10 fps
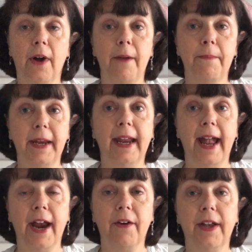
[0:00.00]
a big
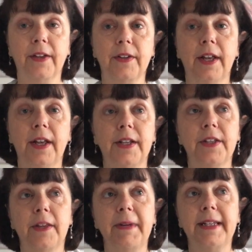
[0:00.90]
area. So
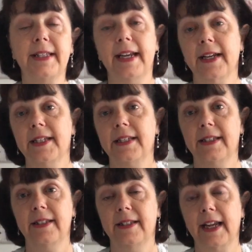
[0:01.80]
there'll be 6
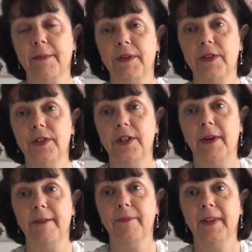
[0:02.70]
segments to
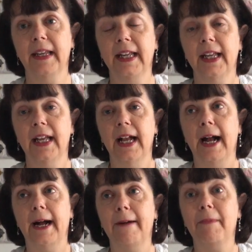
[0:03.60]
it.
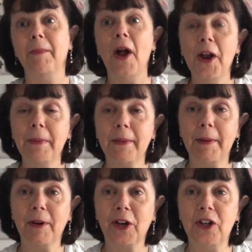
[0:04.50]
I'm hoping that
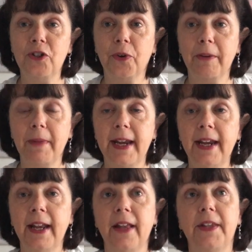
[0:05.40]
people are going to join me.
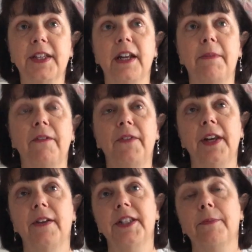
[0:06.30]
There's going to be
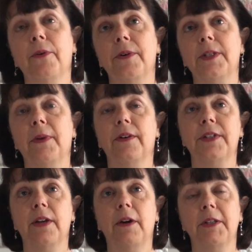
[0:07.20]
video support as well.
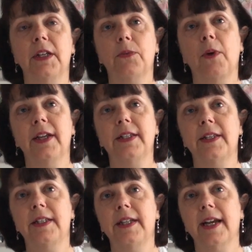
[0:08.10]
So as well as the
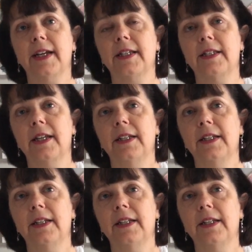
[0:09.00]
6